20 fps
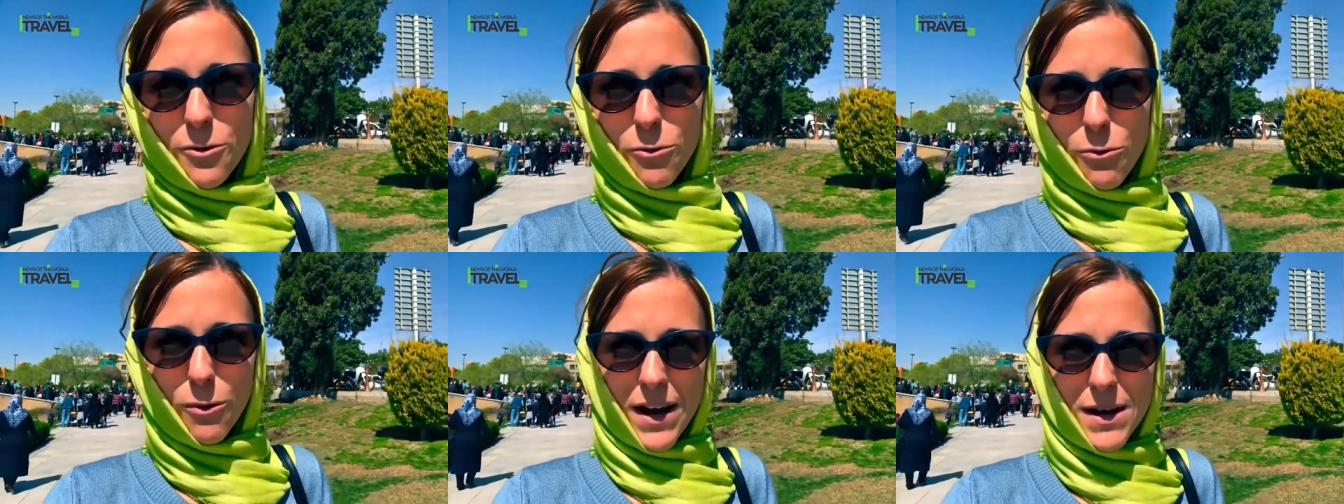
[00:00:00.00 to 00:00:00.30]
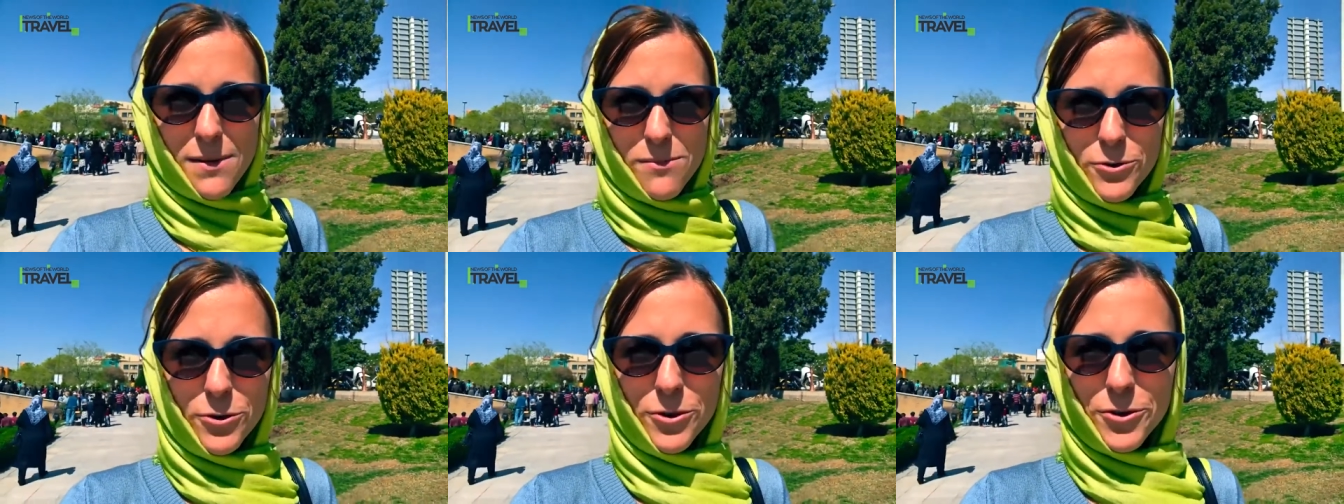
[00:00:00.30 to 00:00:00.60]
there are
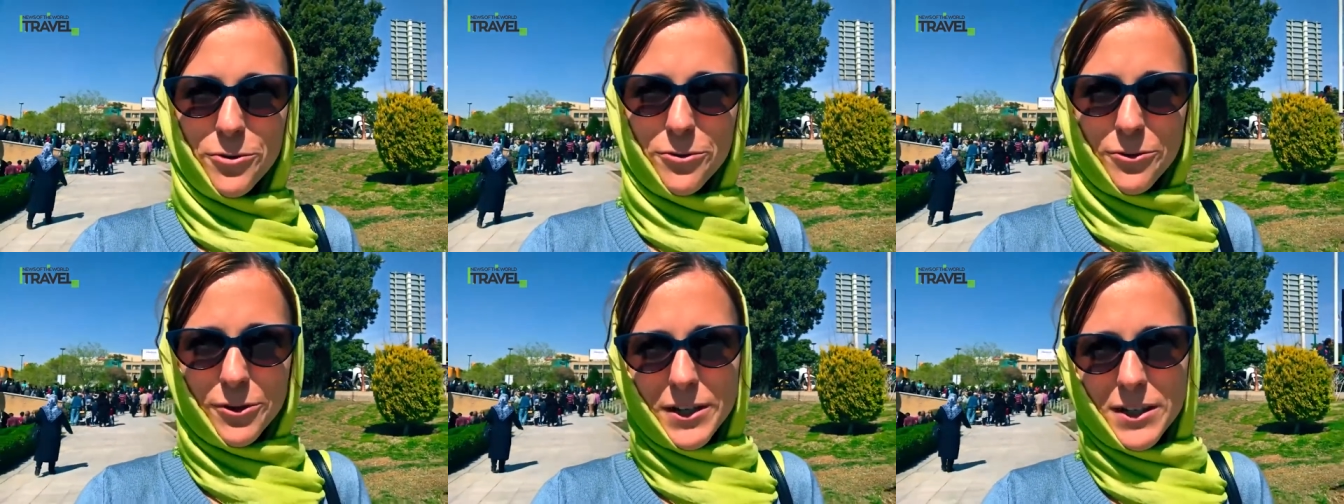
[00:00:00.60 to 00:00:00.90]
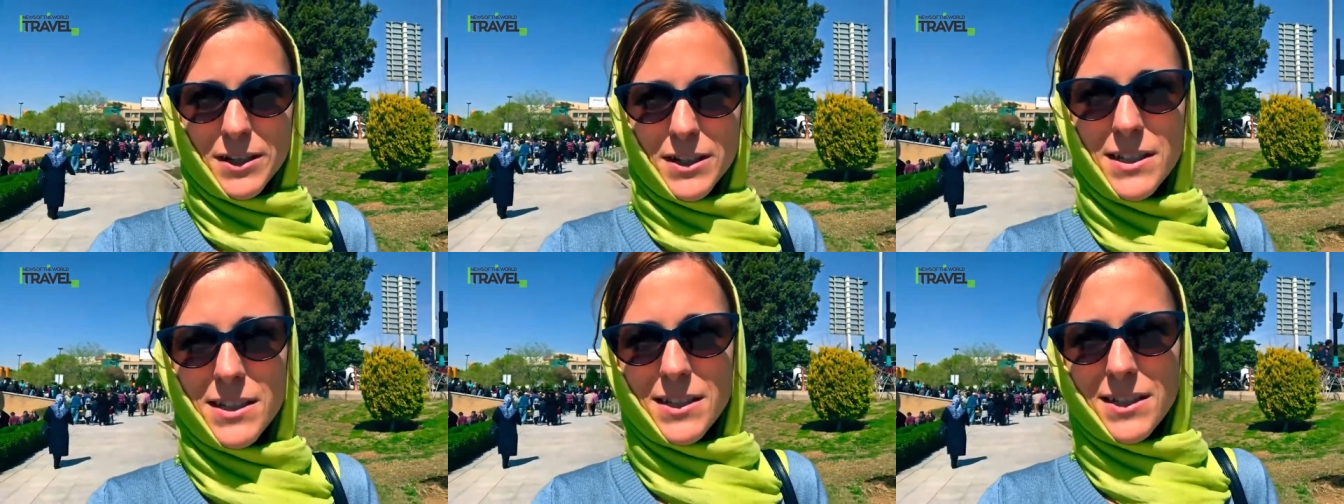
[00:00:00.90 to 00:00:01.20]
way more
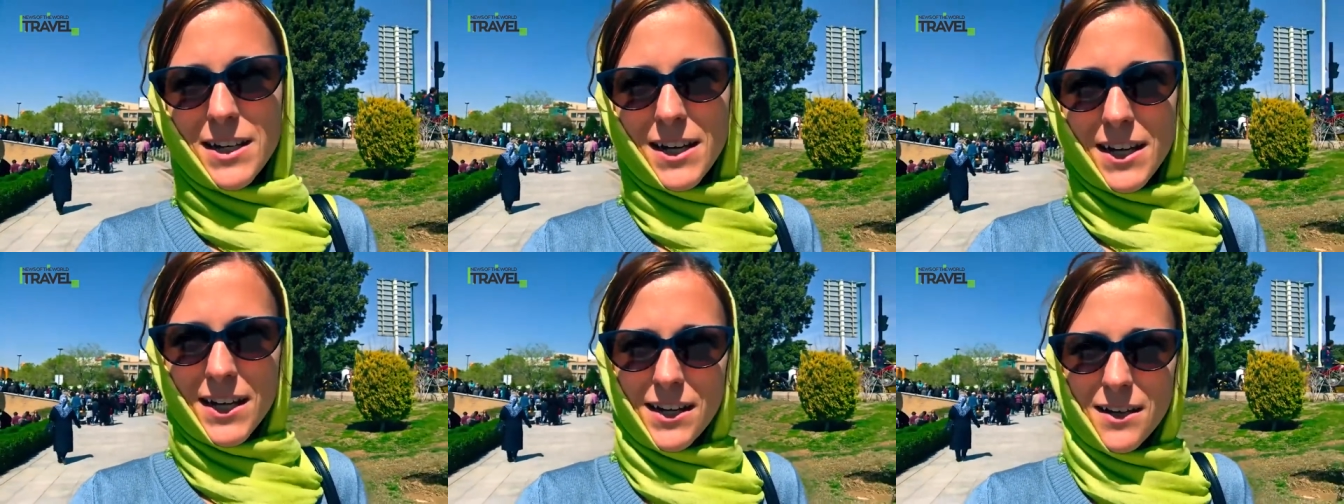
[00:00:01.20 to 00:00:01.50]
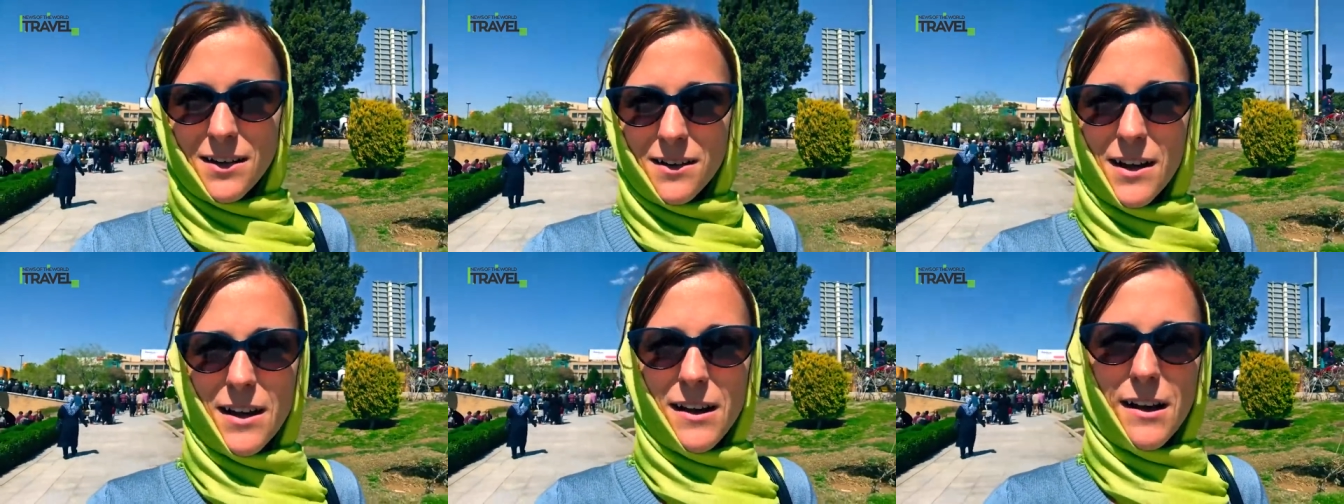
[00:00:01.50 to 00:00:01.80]
tourists
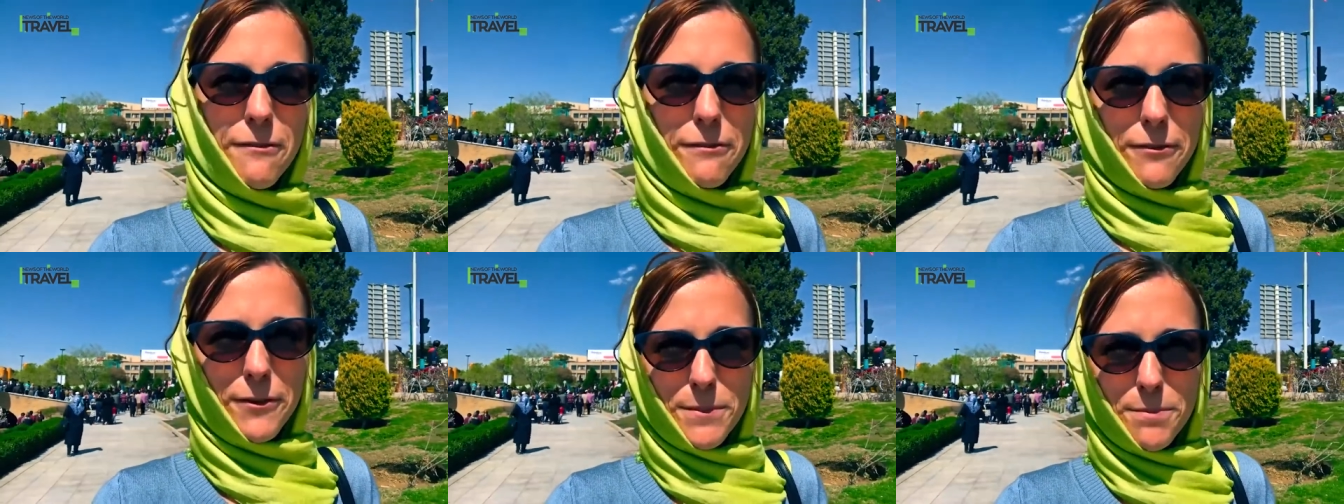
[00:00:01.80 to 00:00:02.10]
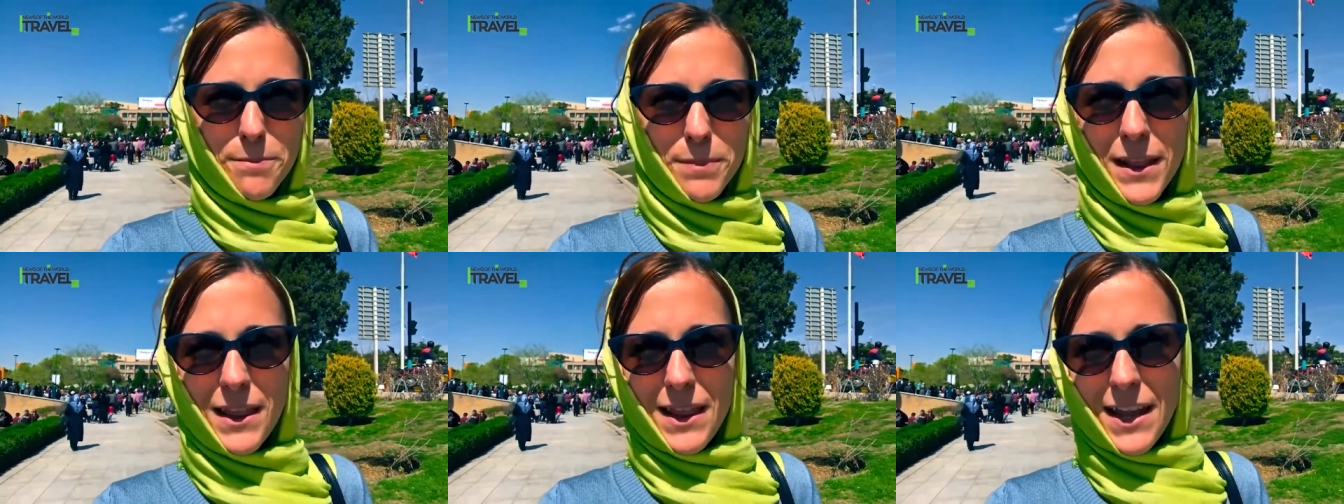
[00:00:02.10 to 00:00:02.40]
and every